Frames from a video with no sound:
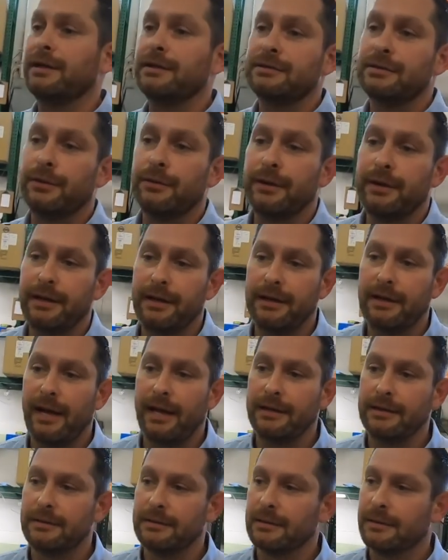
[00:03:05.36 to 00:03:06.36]
into it and,
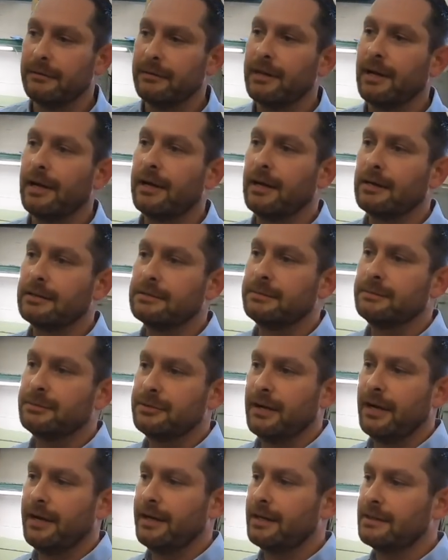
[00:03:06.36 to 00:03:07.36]
and delivering a custom
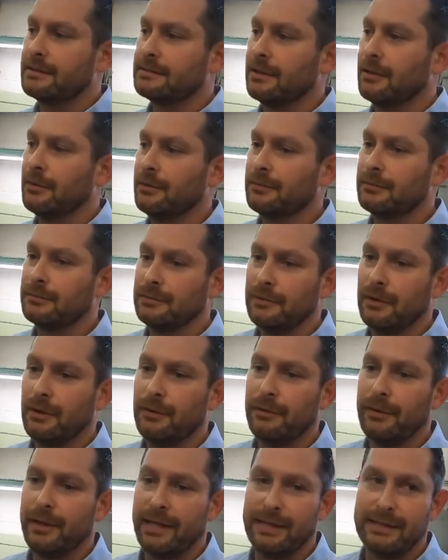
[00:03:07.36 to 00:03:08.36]
trike is no
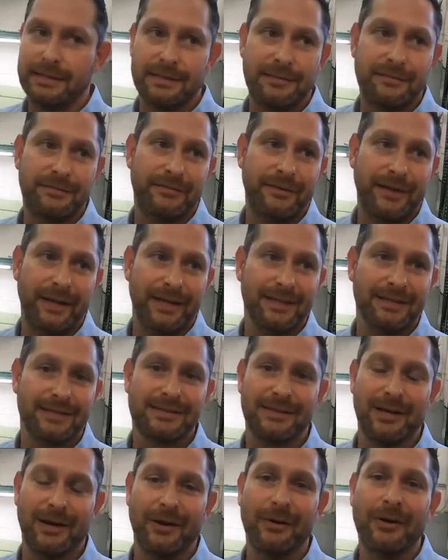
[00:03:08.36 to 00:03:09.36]
no easy feat
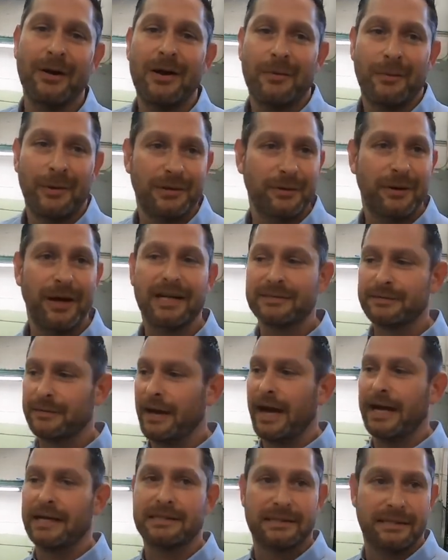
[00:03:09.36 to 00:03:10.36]
so we do ask for
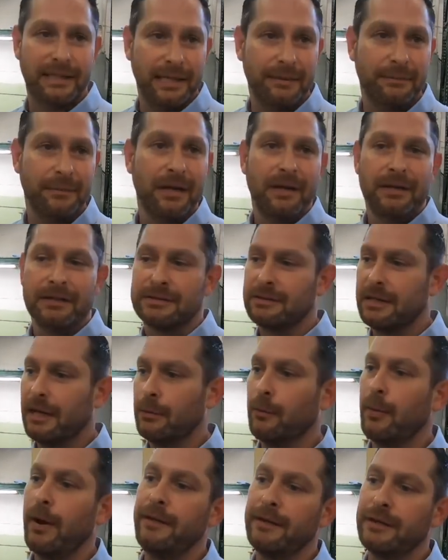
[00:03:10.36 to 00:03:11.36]
x seam so that
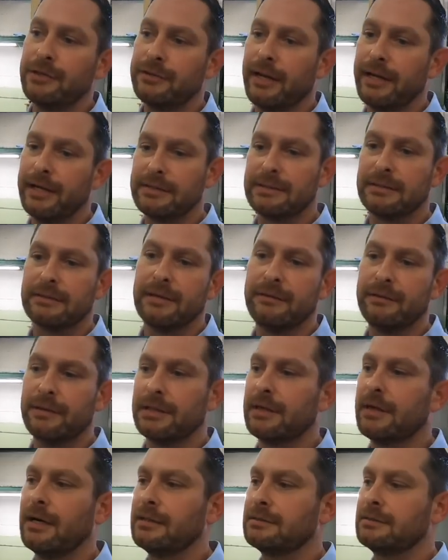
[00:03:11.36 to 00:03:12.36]
when the trike is delivered
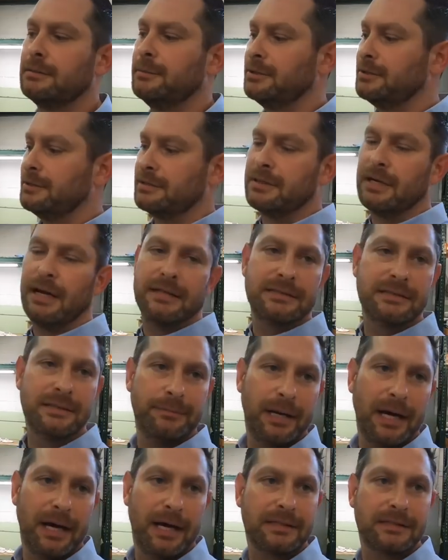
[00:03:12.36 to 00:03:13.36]
the customer just cuts the
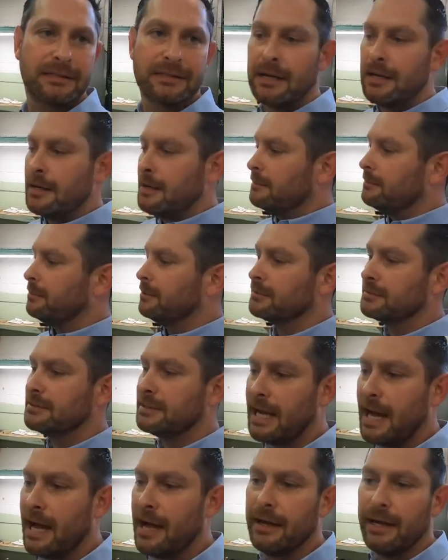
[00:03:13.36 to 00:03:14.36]
box pulls
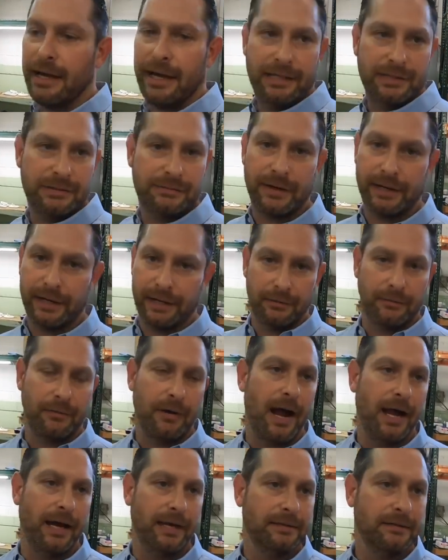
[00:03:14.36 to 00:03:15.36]
it out and is ready to
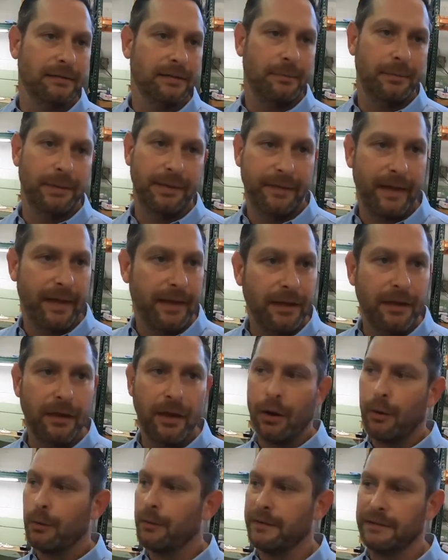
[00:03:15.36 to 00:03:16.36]
ride. I mean, they can
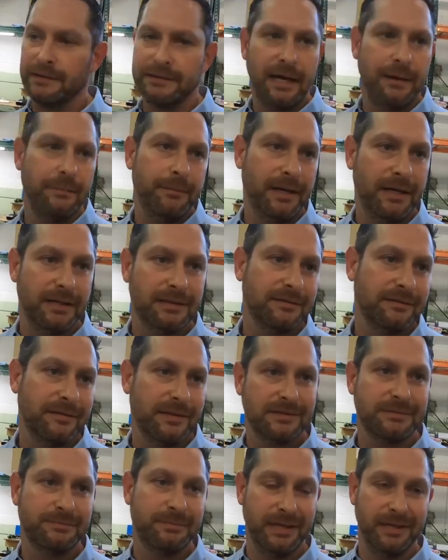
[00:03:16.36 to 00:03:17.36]
go within 10 minutes of
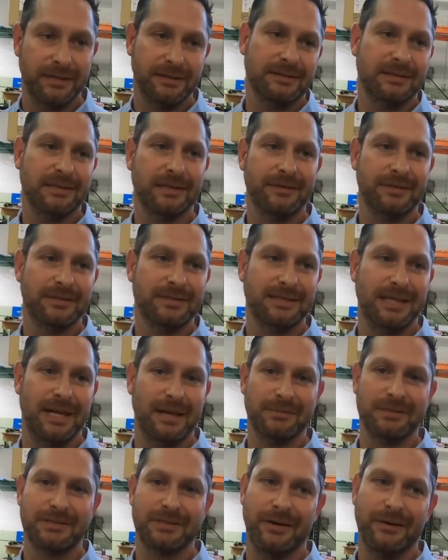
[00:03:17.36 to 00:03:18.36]
this being delivered to
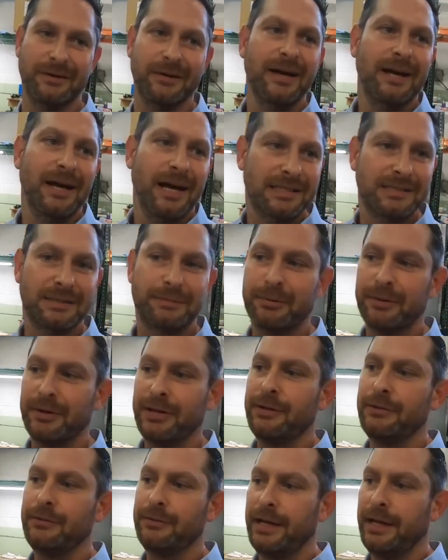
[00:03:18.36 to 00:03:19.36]
them. So it's a pretty
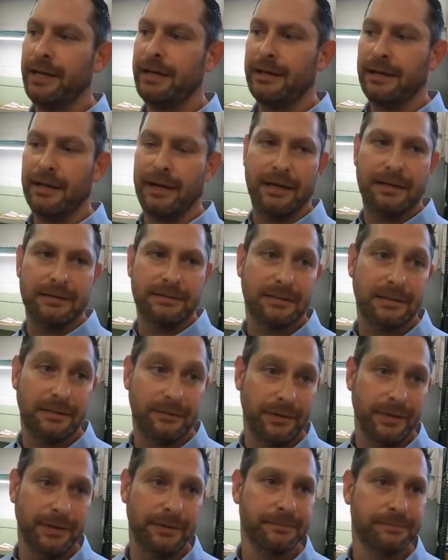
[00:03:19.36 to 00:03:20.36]
unique uh,
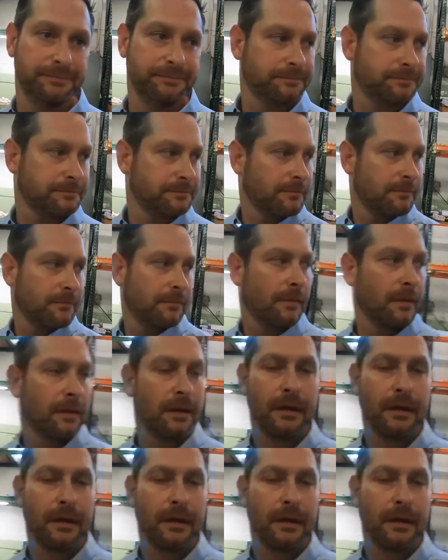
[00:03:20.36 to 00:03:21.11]
delivery. Great.